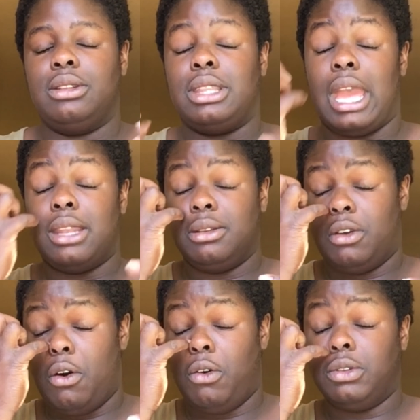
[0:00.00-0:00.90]
that
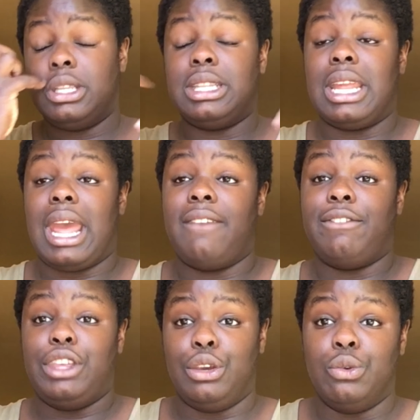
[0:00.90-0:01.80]
gold that
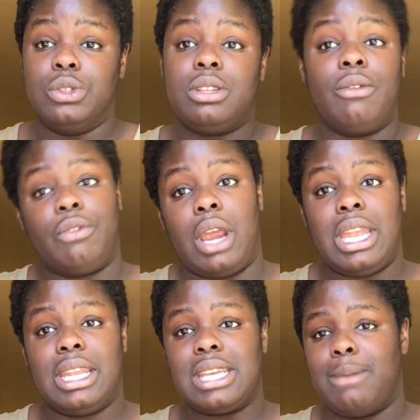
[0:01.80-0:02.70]
I've used for
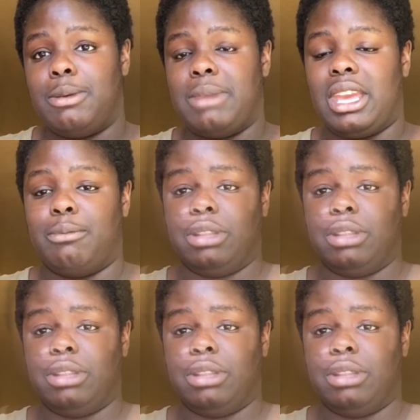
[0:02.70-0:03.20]
any type of makeup.